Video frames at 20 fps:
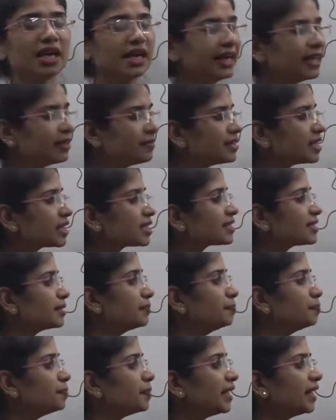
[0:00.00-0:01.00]
it will just
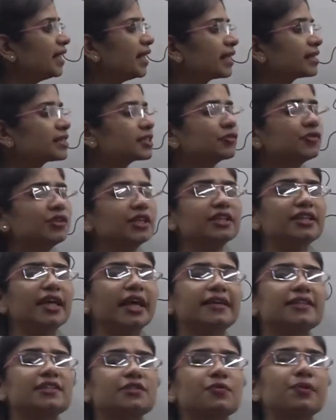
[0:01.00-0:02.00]
simply excrete the
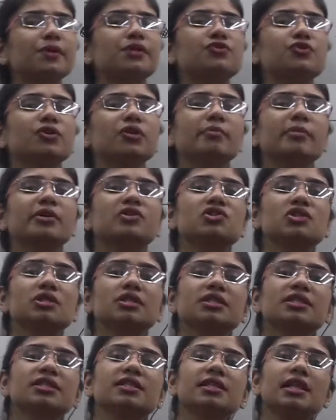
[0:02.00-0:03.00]
excretory
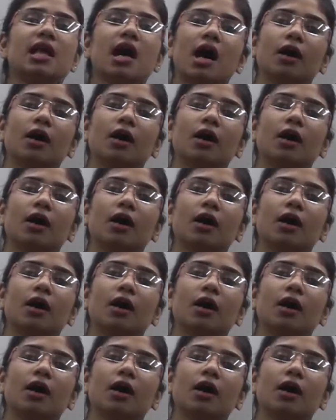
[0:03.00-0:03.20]
material